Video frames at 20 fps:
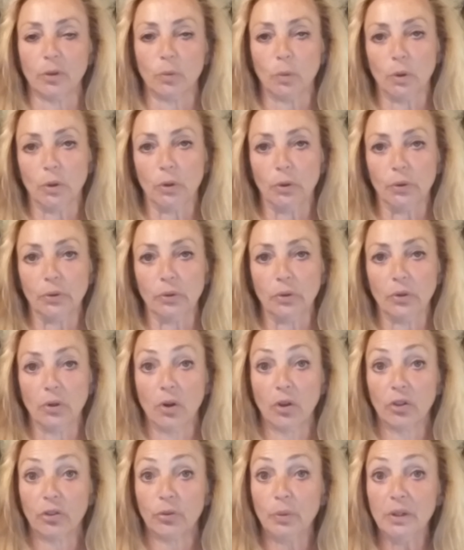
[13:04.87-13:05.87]
the world,
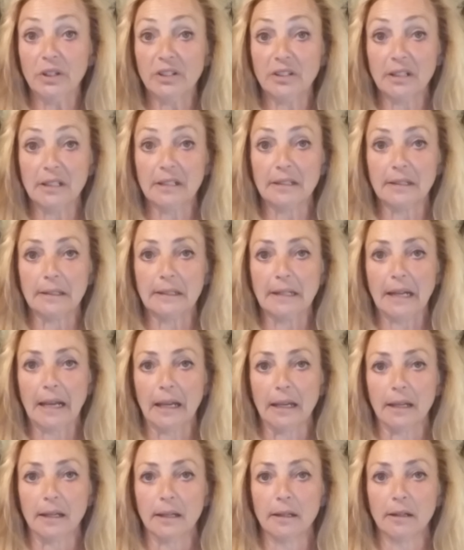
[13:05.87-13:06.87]
3 cities a
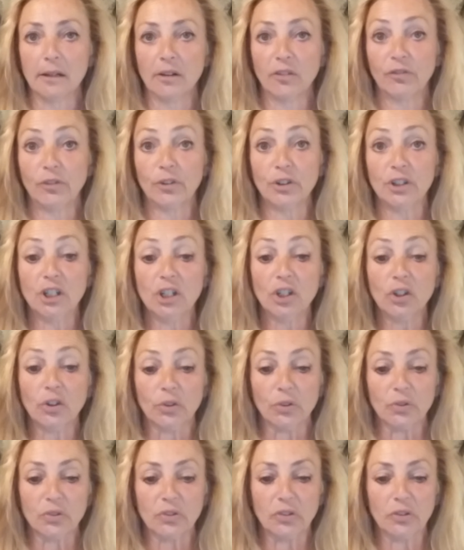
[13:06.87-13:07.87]
day, for
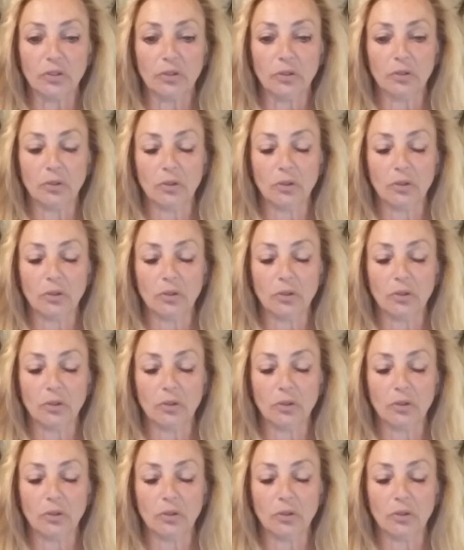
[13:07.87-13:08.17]
years,